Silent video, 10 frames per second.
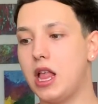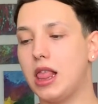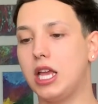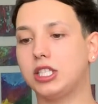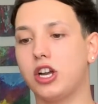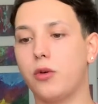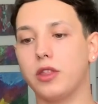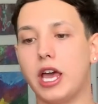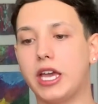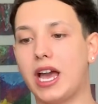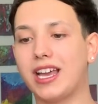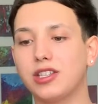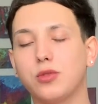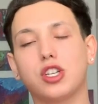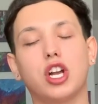Let's start with like, I guess
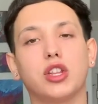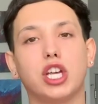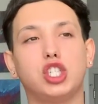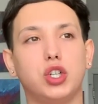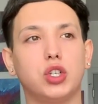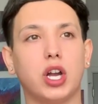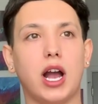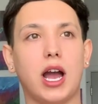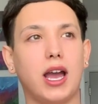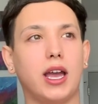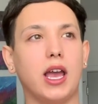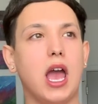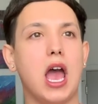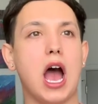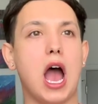we'll start in like junior high.
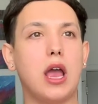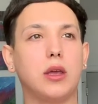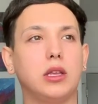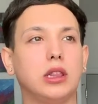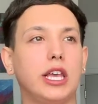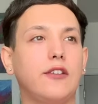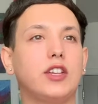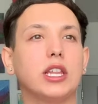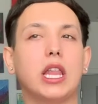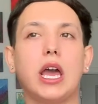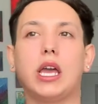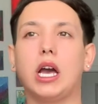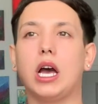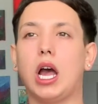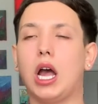I lived in like
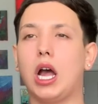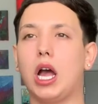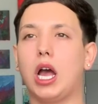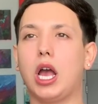a